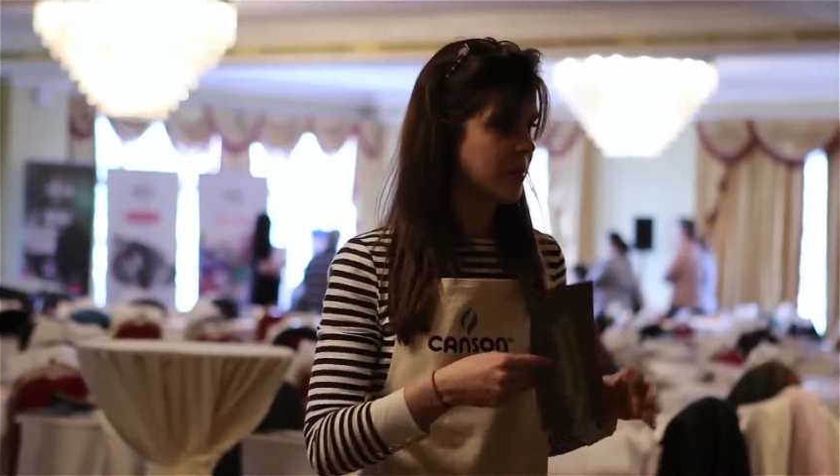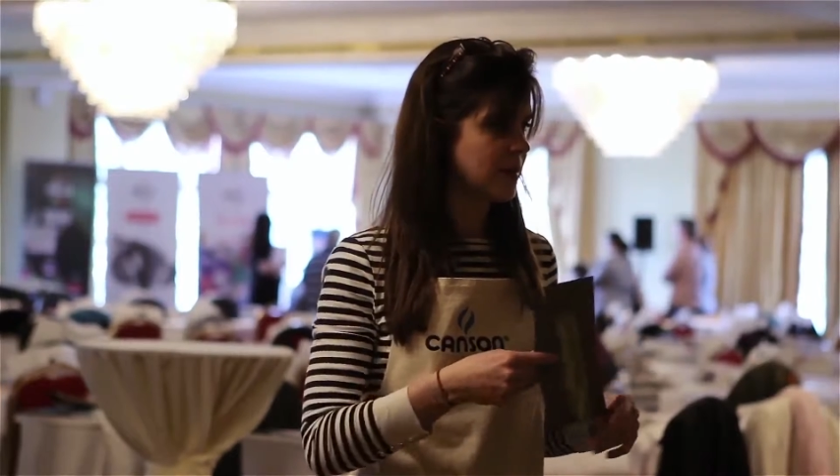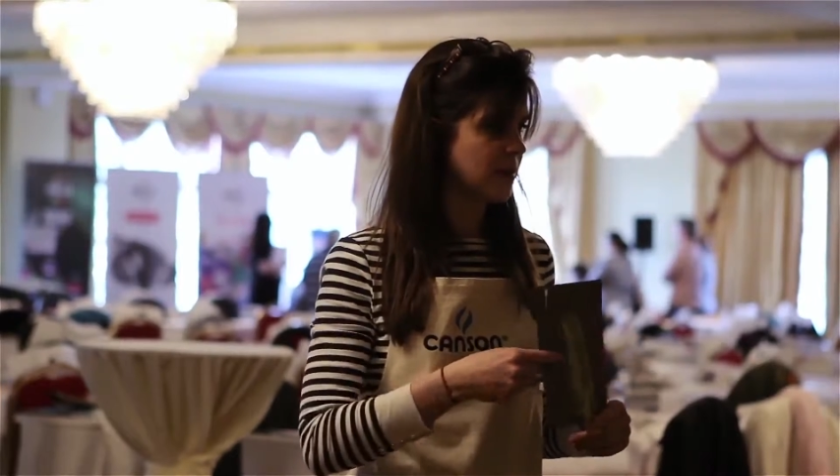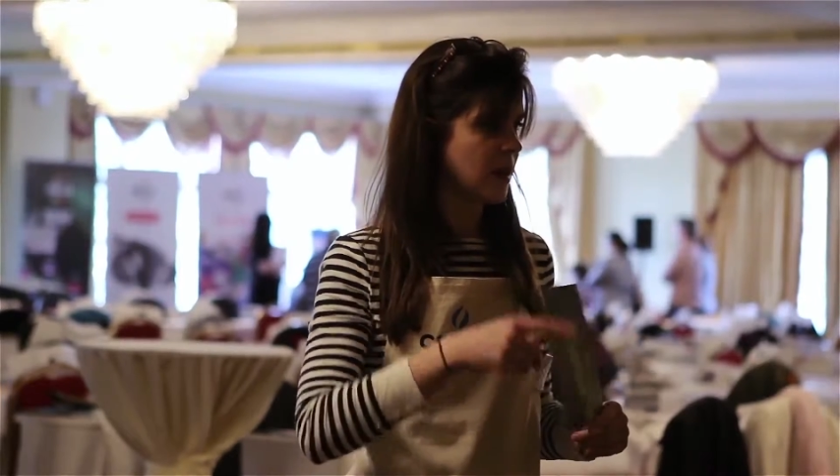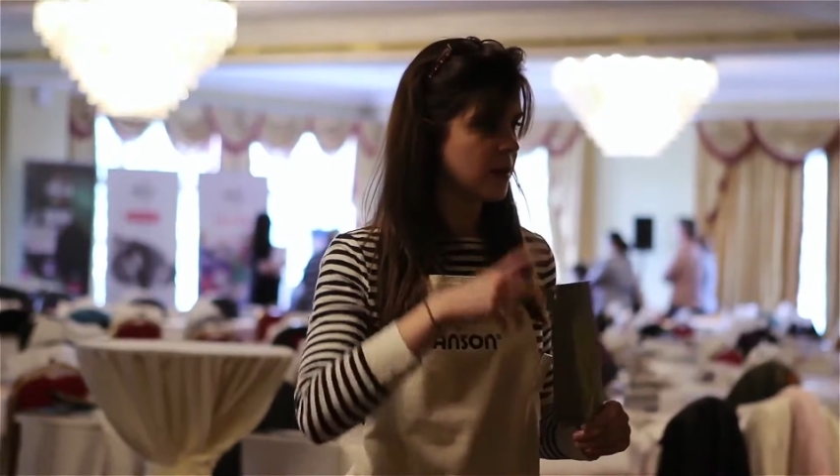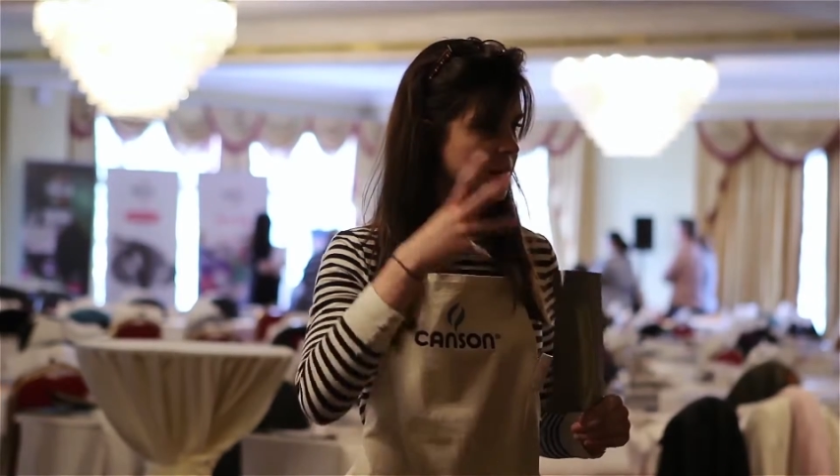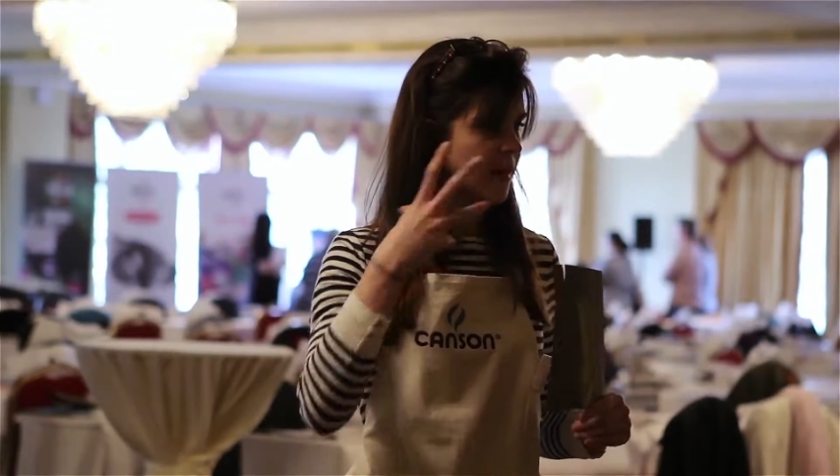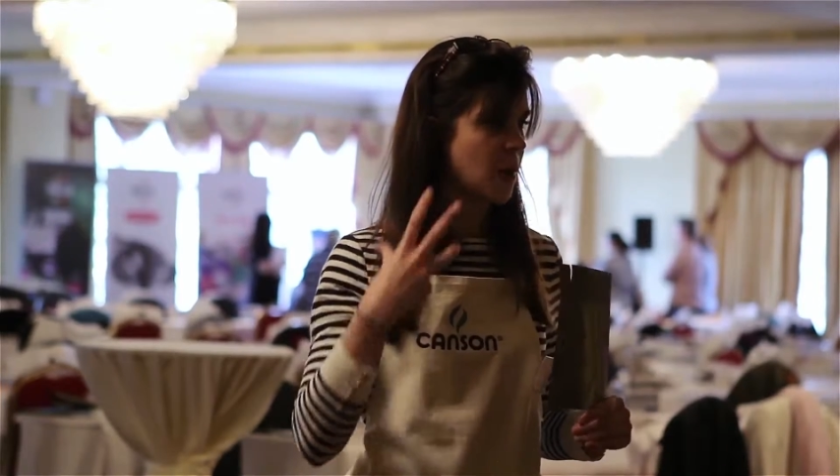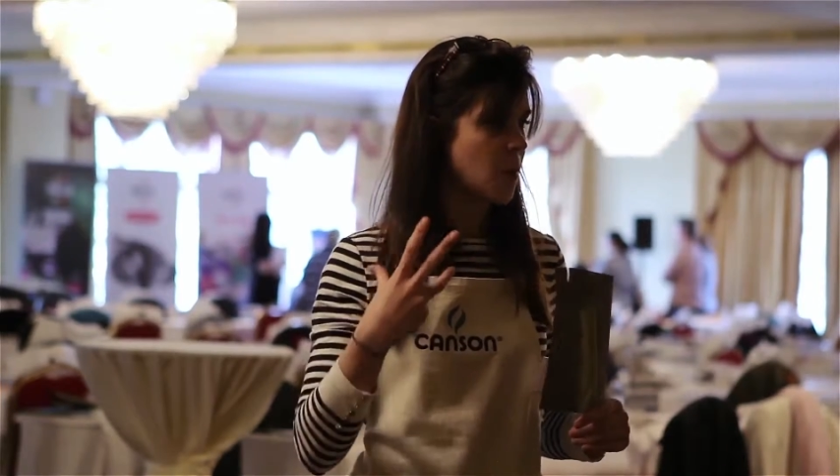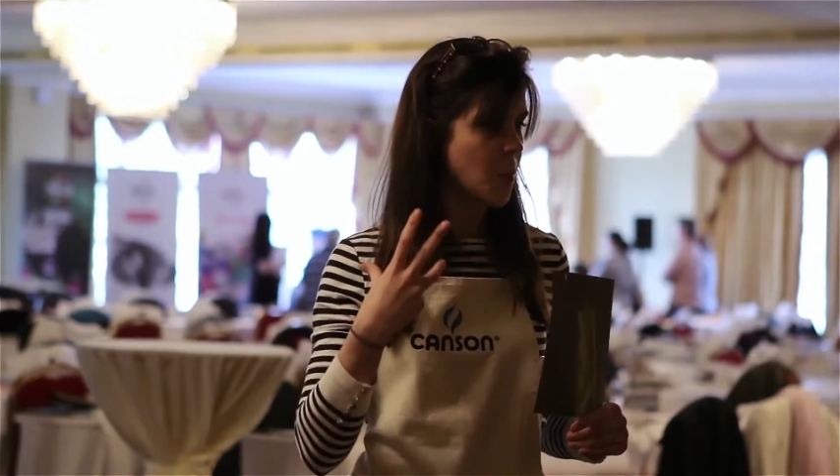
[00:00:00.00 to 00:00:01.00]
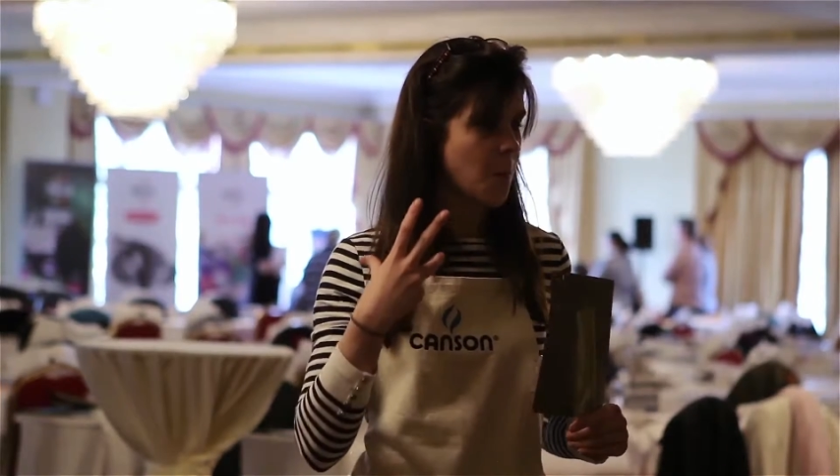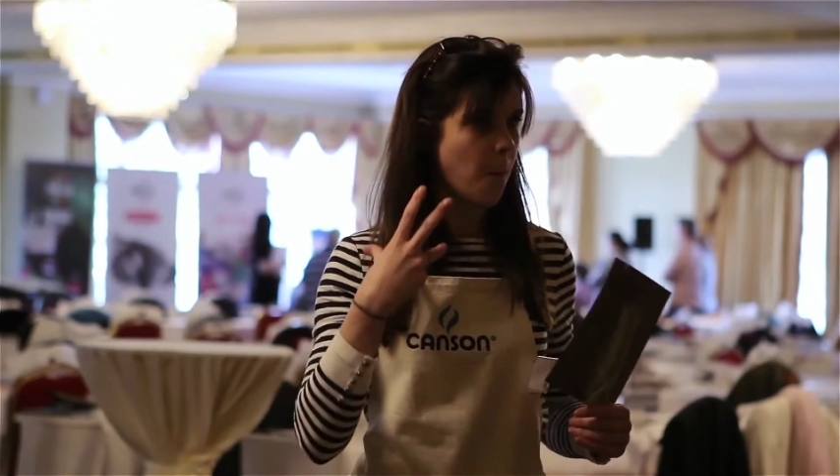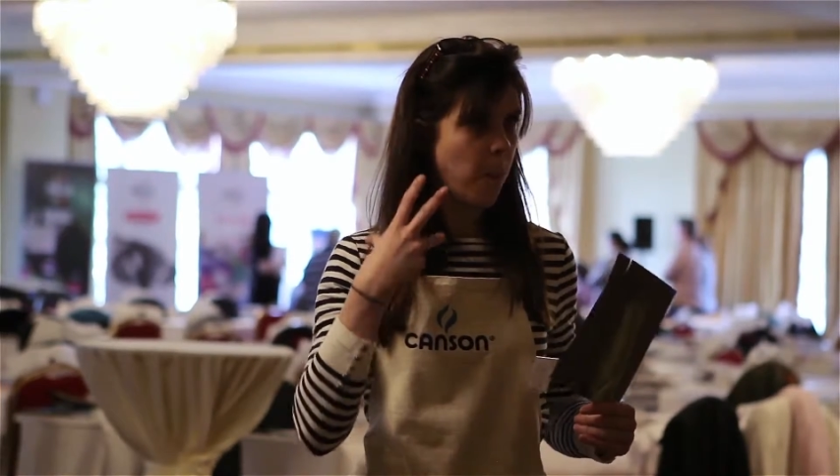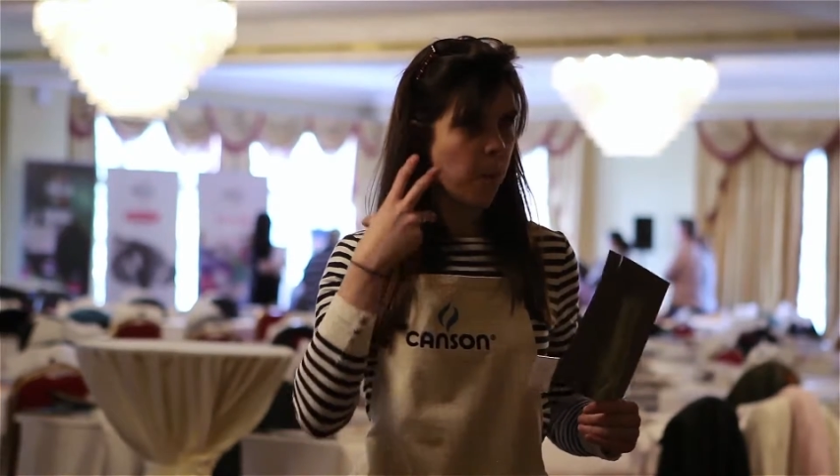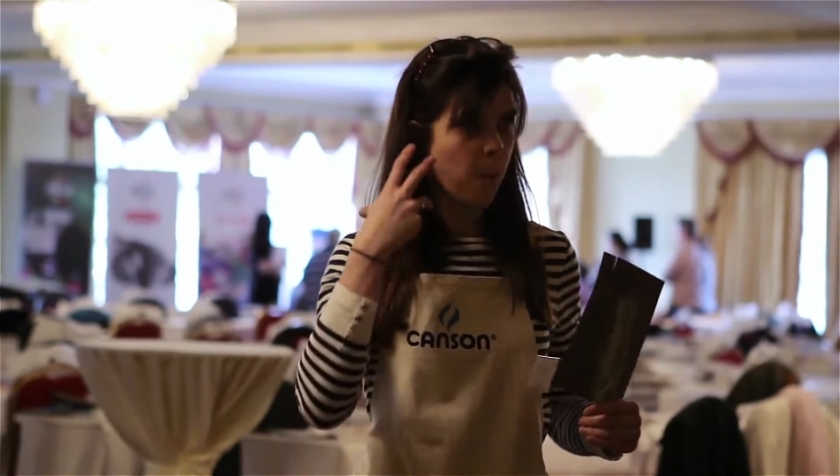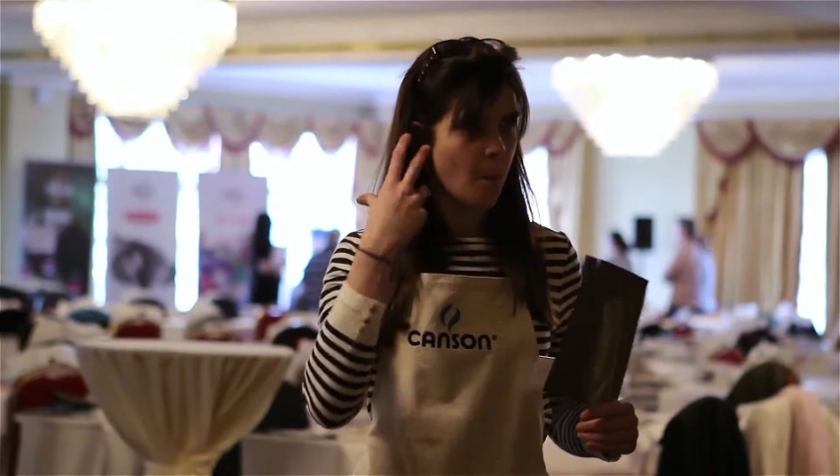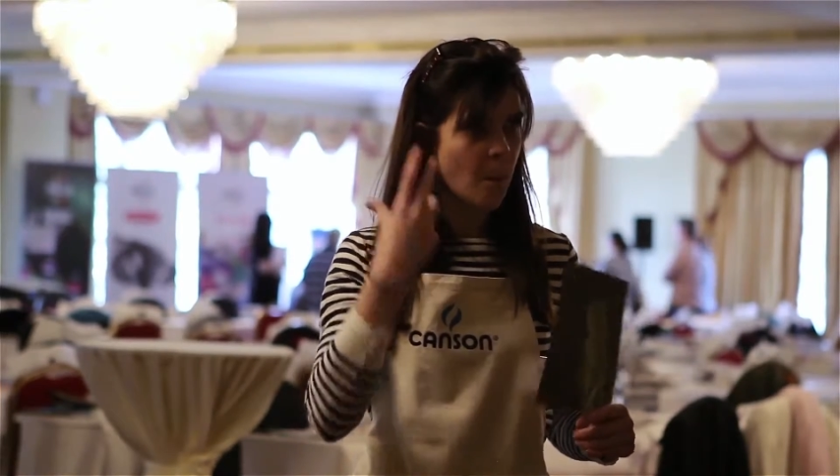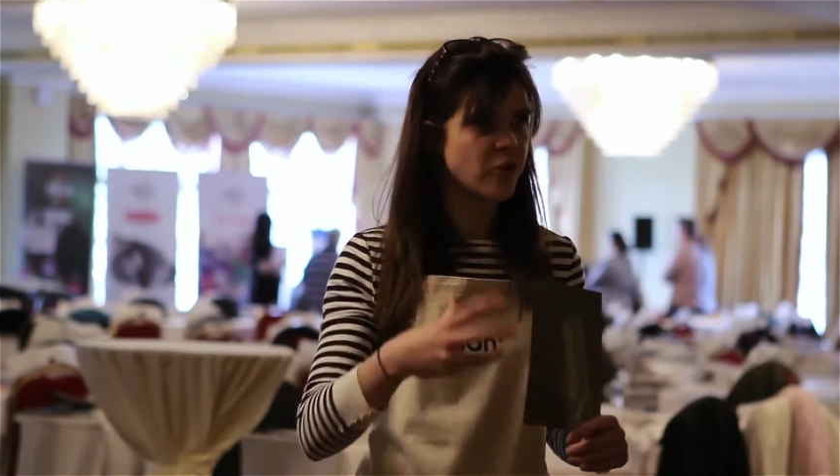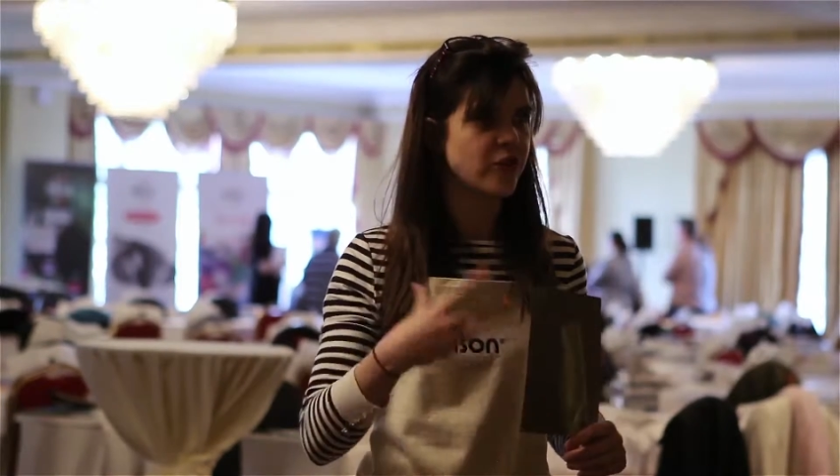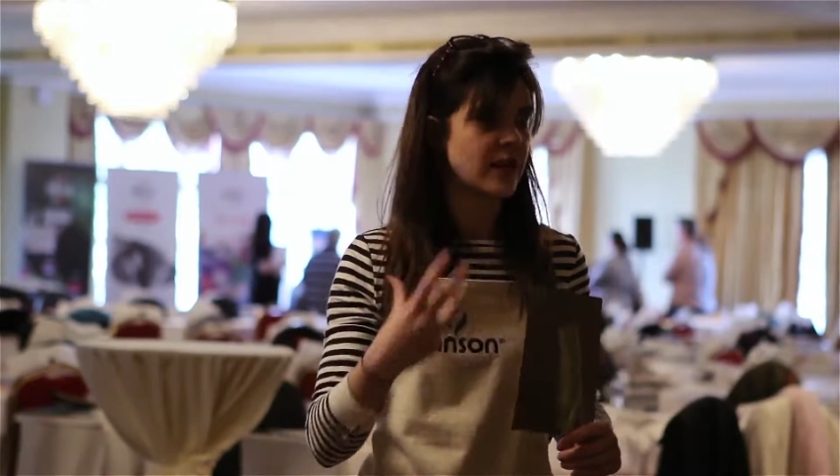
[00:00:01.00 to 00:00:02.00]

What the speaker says: a pastel artist how much